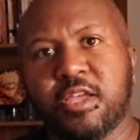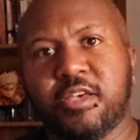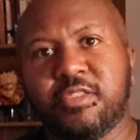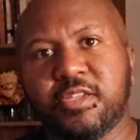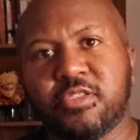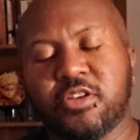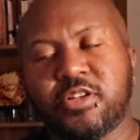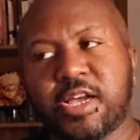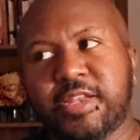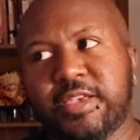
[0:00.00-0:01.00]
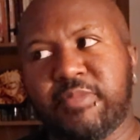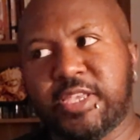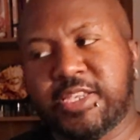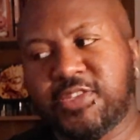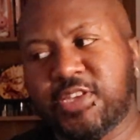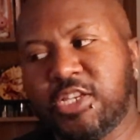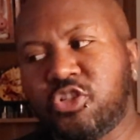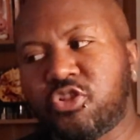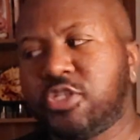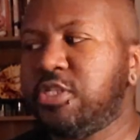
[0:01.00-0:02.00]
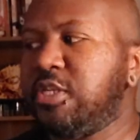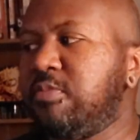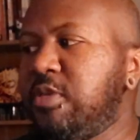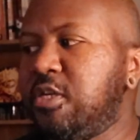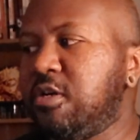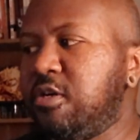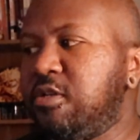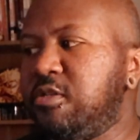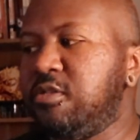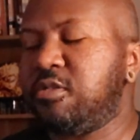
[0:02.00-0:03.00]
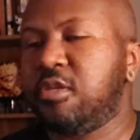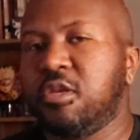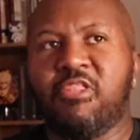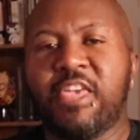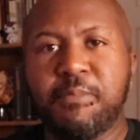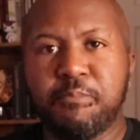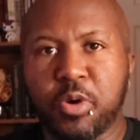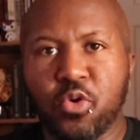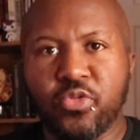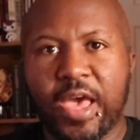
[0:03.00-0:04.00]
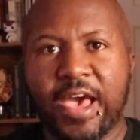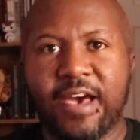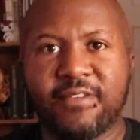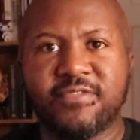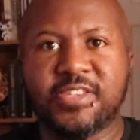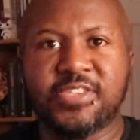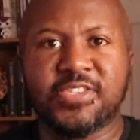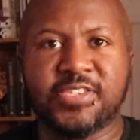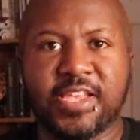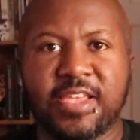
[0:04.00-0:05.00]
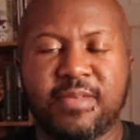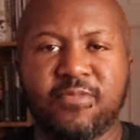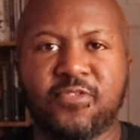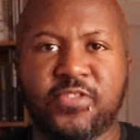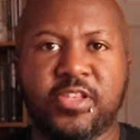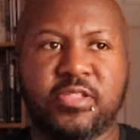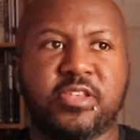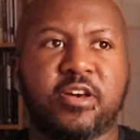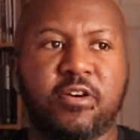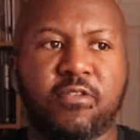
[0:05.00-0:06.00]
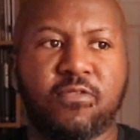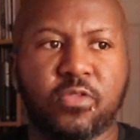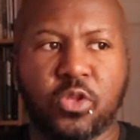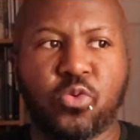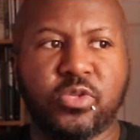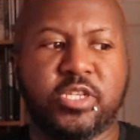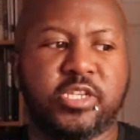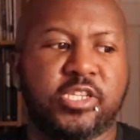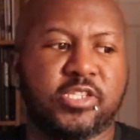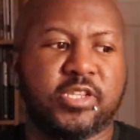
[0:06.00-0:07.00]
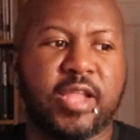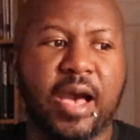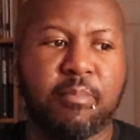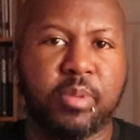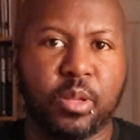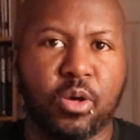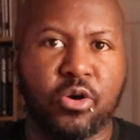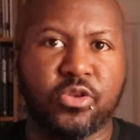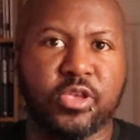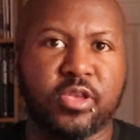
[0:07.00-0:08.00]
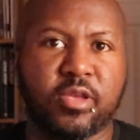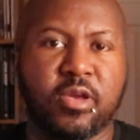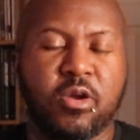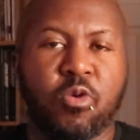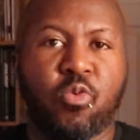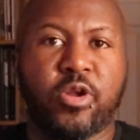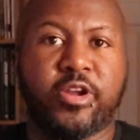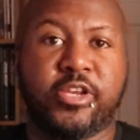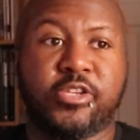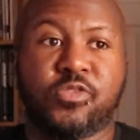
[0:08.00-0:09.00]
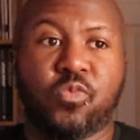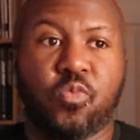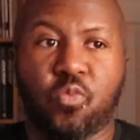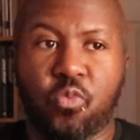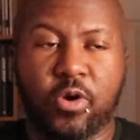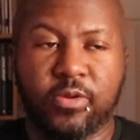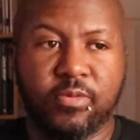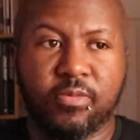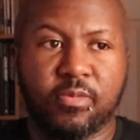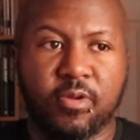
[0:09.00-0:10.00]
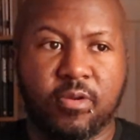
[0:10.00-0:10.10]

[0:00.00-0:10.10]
And I think their dynamic is interesting because they both have this same feeling of loneliness, not belonging, whereas one